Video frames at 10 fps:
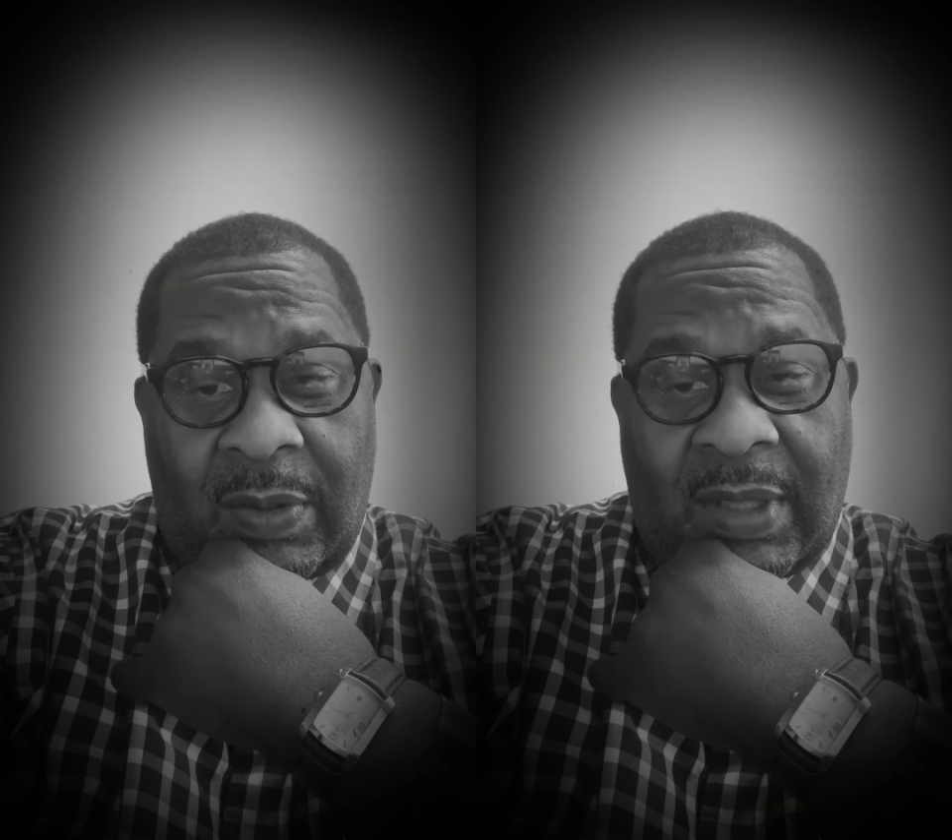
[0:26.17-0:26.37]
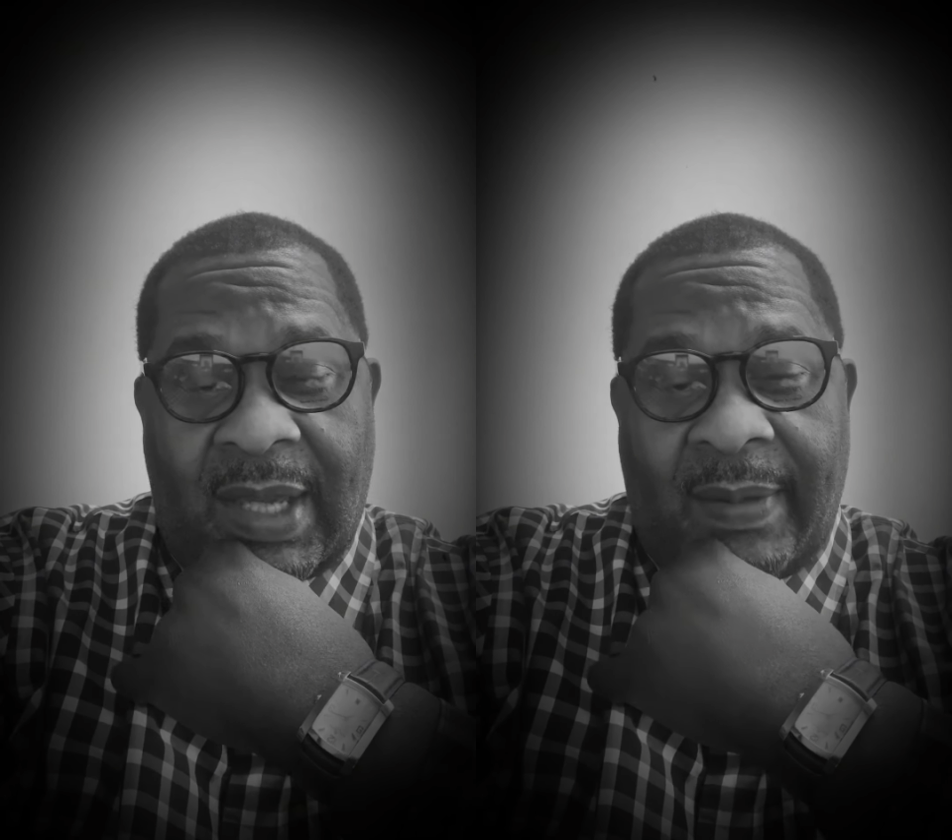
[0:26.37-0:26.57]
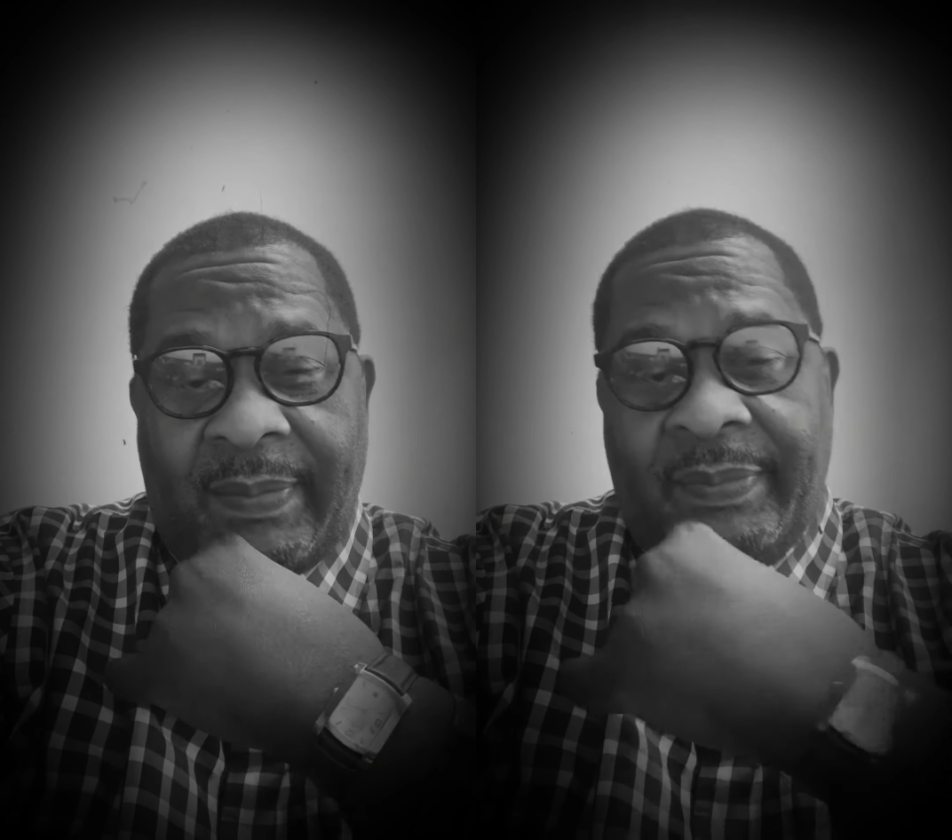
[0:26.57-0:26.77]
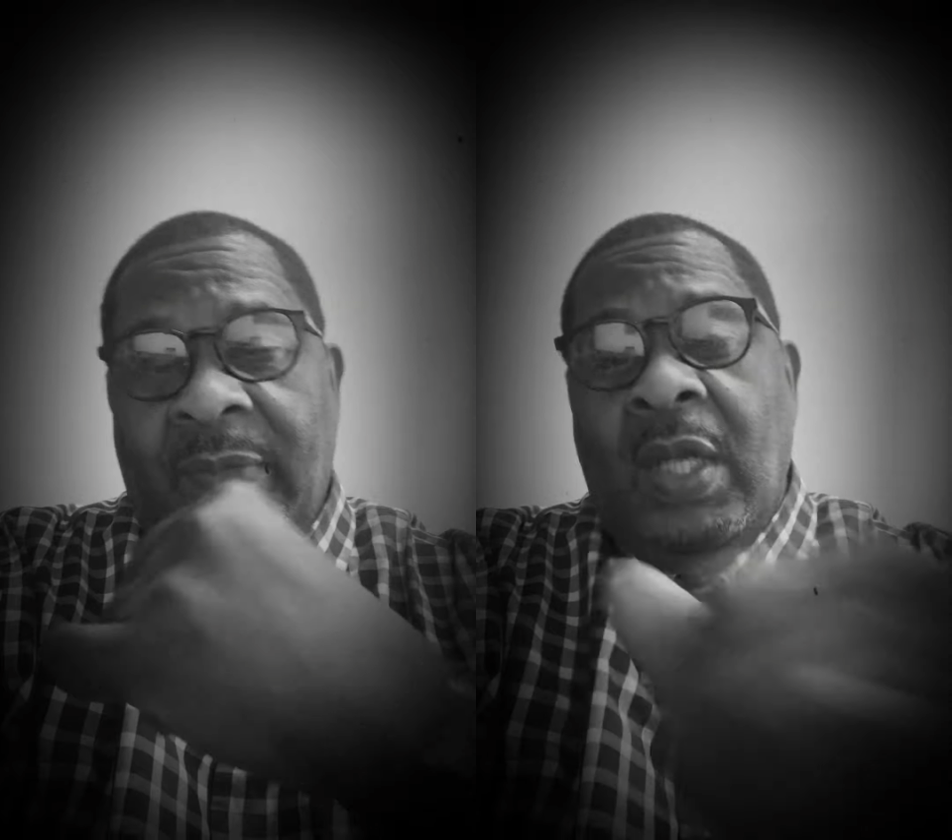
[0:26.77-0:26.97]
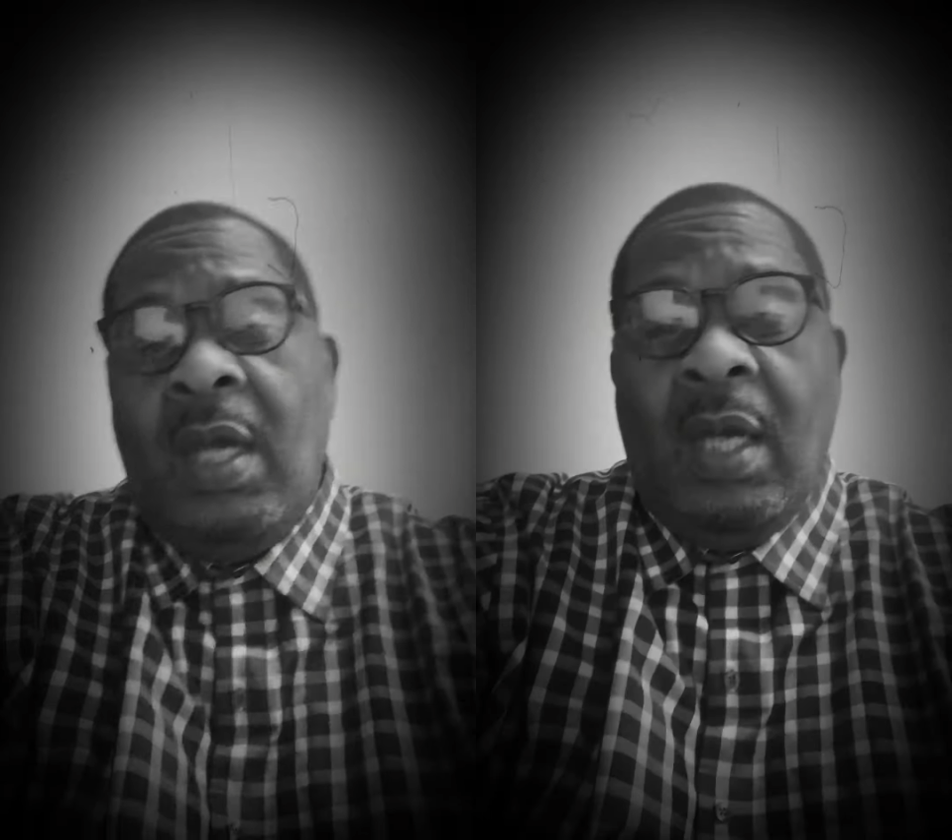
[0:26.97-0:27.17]
okay?
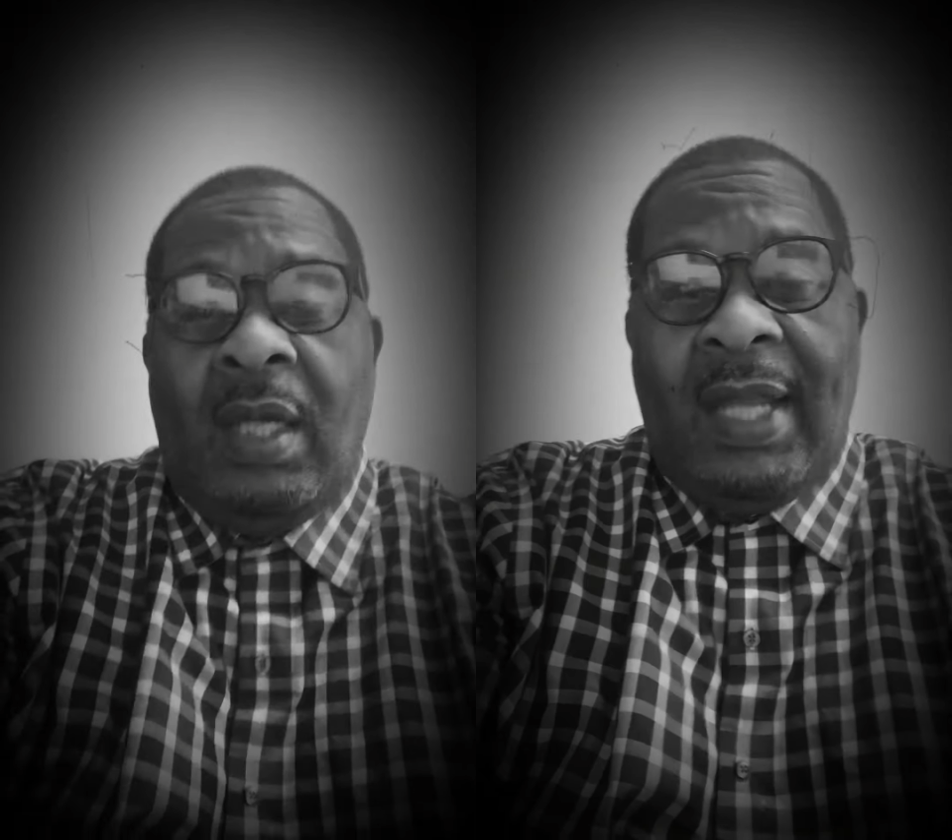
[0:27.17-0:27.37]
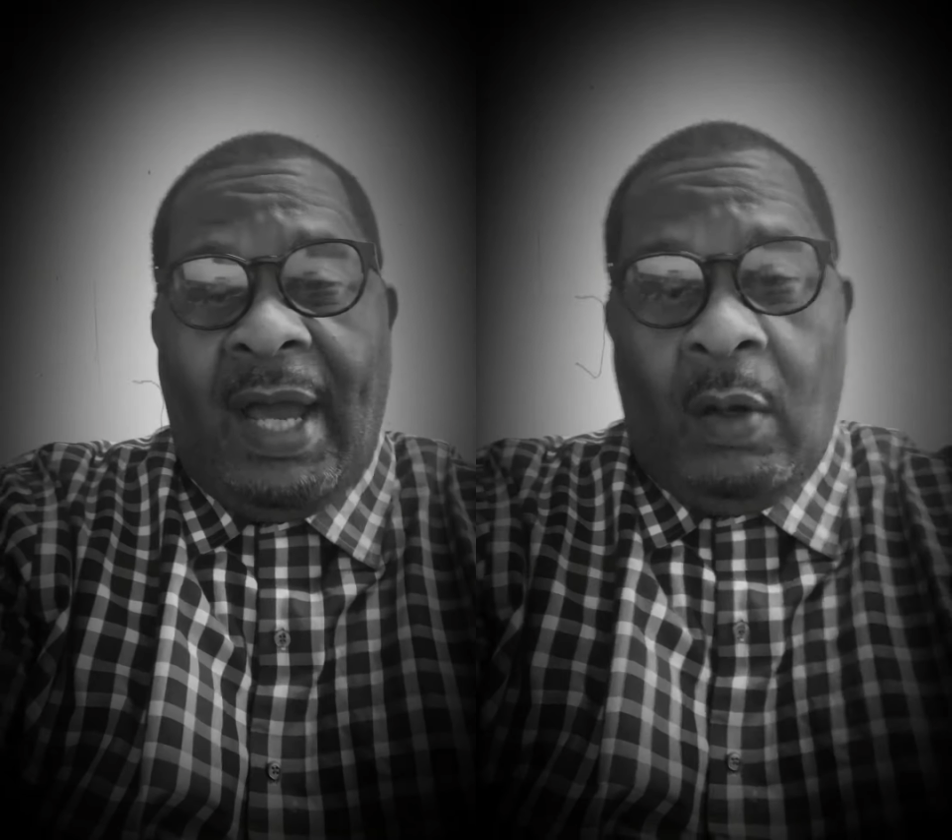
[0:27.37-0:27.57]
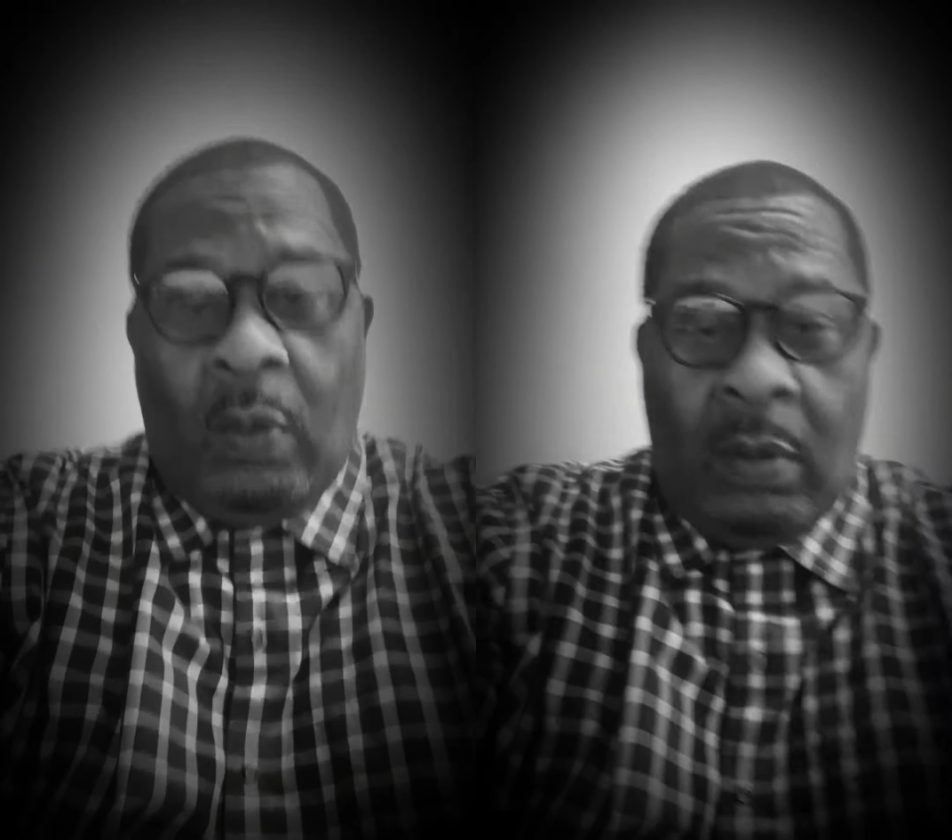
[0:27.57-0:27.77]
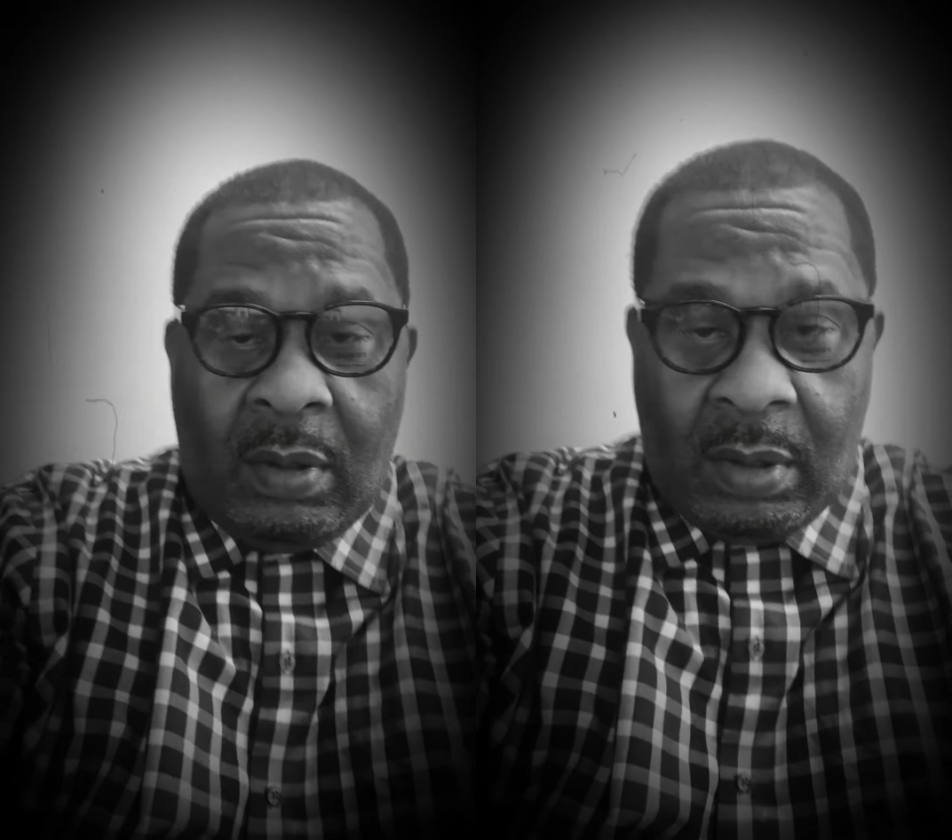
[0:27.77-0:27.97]
Now,